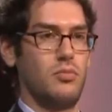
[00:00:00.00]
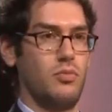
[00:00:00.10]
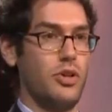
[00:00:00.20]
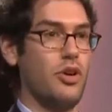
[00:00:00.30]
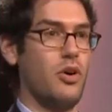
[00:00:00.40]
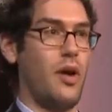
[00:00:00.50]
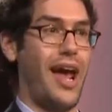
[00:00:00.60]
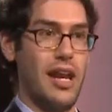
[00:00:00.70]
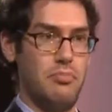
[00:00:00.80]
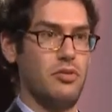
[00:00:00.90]
we know
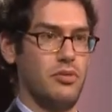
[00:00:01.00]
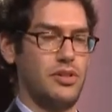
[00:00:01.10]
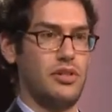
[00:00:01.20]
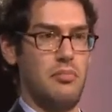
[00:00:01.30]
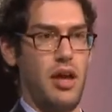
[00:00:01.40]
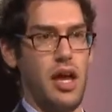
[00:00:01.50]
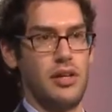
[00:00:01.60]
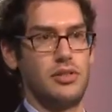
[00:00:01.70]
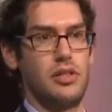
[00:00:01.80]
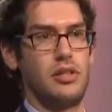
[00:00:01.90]
had been risks in the
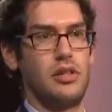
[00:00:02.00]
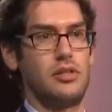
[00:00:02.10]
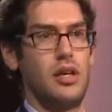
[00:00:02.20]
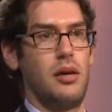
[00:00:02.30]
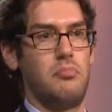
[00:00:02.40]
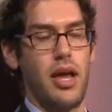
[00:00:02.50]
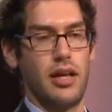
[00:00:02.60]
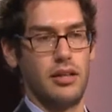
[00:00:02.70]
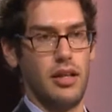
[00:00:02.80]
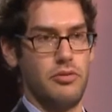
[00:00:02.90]
past, such as
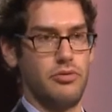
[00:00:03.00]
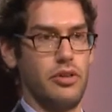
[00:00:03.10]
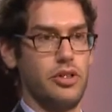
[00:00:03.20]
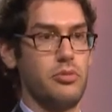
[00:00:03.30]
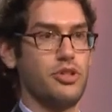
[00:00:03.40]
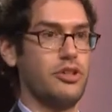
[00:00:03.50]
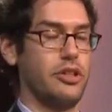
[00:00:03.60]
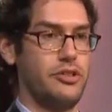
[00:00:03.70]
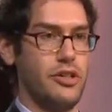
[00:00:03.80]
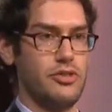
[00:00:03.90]
bank leverage,
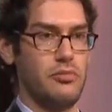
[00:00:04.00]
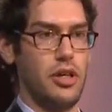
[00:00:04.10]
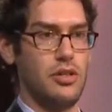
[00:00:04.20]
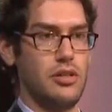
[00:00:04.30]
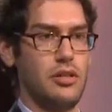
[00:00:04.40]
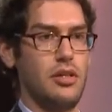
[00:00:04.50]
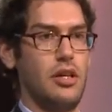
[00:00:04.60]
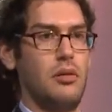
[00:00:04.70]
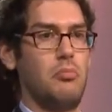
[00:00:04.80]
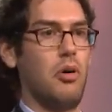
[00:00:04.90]
maturity transformation,
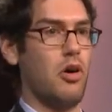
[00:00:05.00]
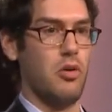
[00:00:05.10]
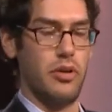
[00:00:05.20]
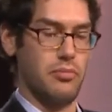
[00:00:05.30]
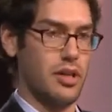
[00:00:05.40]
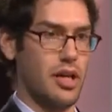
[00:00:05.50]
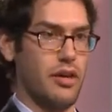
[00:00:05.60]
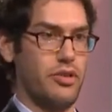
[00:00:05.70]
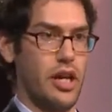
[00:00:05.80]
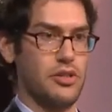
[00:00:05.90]
borrowing by the
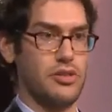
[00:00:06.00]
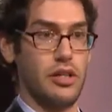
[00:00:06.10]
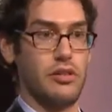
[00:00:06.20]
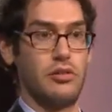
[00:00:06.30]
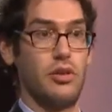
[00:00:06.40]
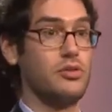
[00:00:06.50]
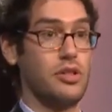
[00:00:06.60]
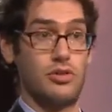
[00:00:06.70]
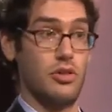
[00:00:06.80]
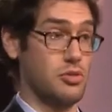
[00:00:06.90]
non-financial sector. Those
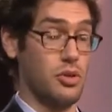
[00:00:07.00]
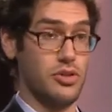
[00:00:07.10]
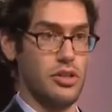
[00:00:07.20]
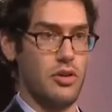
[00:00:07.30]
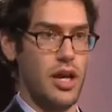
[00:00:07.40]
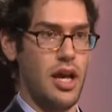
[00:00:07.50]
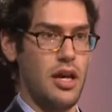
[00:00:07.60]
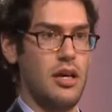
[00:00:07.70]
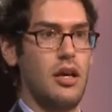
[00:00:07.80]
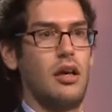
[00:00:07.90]
things are all supposedly
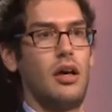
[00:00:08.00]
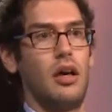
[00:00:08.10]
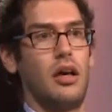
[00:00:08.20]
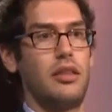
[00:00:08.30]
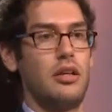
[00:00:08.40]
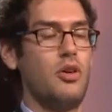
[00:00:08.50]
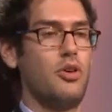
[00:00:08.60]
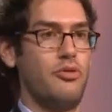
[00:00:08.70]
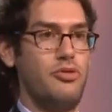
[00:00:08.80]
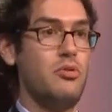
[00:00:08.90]
okay. Uh, they
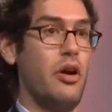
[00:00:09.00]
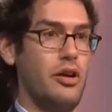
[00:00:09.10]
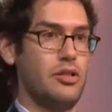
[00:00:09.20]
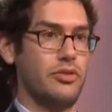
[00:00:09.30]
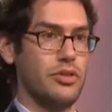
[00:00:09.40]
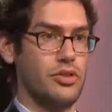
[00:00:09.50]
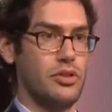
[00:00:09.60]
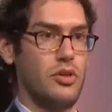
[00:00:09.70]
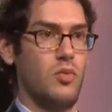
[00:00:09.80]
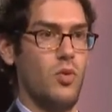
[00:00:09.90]
noted a few areas of
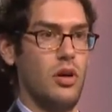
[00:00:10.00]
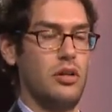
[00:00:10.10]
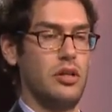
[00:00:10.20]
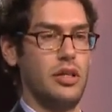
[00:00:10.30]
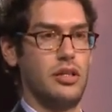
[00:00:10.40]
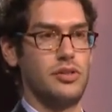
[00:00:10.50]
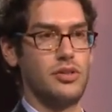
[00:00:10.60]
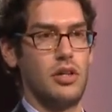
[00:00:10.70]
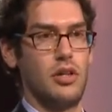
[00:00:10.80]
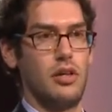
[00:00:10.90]
concern. One
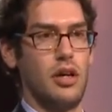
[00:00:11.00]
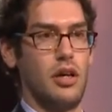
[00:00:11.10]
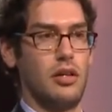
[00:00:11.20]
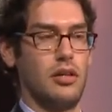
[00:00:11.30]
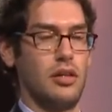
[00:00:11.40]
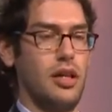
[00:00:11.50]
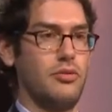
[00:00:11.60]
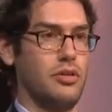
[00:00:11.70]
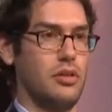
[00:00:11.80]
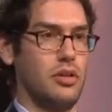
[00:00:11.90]
is uh, the
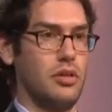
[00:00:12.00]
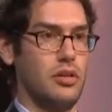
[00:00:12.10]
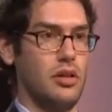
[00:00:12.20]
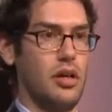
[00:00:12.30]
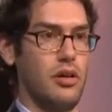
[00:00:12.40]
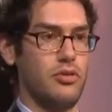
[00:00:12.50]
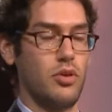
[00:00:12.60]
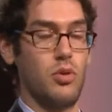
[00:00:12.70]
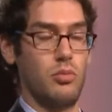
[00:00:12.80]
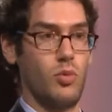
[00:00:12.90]
level of
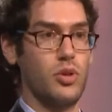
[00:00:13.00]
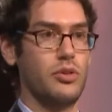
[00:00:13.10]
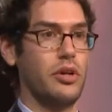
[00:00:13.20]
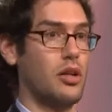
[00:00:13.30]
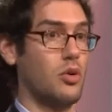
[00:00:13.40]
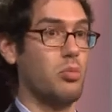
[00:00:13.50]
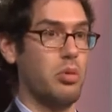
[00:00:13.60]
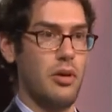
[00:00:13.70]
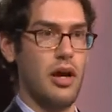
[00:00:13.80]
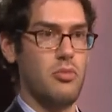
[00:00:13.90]
what's going on in the
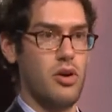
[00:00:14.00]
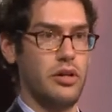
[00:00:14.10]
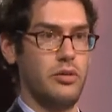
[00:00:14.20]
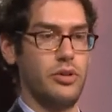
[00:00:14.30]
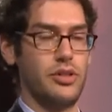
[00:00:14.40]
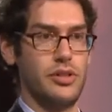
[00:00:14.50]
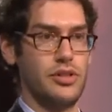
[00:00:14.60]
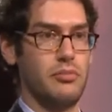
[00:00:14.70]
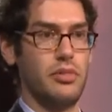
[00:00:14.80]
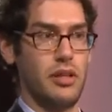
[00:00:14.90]
corporate bond market, which is
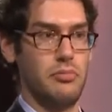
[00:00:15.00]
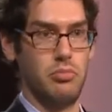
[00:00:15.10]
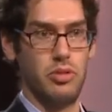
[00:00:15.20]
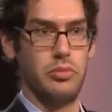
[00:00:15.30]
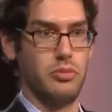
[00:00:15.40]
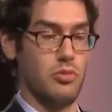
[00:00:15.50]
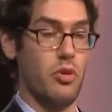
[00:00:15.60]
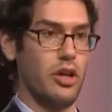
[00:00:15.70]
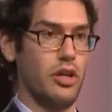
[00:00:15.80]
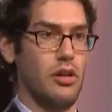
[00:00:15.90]
something that people have been
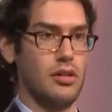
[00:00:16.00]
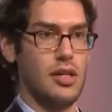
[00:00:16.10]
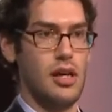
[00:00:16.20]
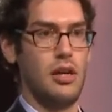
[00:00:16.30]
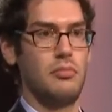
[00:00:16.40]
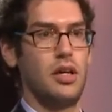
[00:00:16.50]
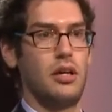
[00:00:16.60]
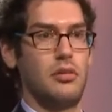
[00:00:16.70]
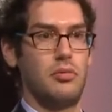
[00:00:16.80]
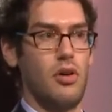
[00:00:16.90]
remarking a long time.
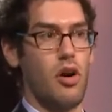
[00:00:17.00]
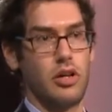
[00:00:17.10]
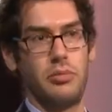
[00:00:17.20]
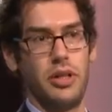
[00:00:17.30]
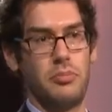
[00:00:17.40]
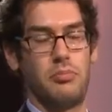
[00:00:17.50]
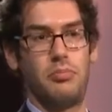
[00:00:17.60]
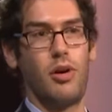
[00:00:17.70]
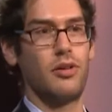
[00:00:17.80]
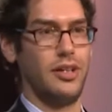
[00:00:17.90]
Sure. Arguably,
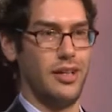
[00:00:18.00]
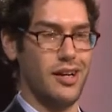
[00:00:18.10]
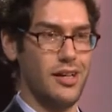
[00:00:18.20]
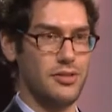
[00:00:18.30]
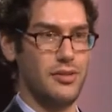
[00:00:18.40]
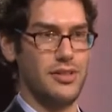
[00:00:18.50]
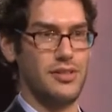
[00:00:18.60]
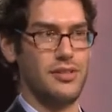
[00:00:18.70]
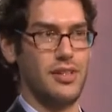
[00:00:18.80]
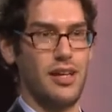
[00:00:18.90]
partly a
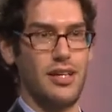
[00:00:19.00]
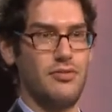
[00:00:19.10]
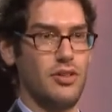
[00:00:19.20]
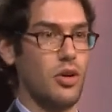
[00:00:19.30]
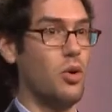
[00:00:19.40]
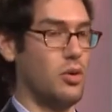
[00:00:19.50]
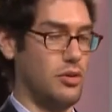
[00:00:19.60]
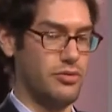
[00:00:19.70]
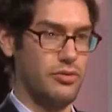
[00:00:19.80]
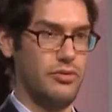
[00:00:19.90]
consequence and even a goal
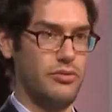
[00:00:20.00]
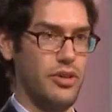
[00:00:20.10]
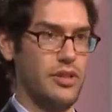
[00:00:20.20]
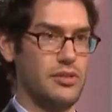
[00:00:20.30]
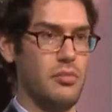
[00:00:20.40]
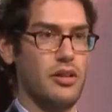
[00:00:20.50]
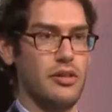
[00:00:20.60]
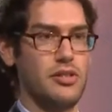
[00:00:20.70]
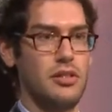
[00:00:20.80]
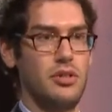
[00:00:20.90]
of Fed's
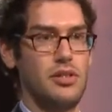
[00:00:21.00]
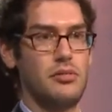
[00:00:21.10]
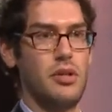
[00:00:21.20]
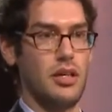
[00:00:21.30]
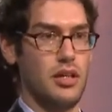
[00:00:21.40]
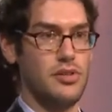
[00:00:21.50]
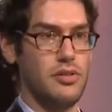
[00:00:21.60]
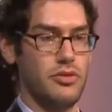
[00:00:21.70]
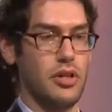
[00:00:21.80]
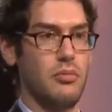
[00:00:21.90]
monetary stimulus to make it easy
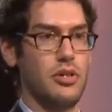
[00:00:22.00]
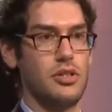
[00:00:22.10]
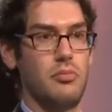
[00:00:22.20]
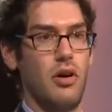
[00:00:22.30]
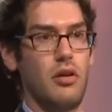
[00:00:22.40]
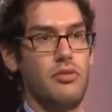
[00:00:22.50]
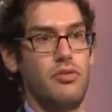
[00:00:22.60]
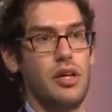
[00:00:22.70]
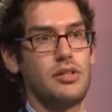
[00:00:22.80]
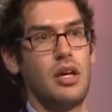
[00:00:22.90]
for companies to borrow and
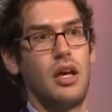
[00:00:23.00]
invest.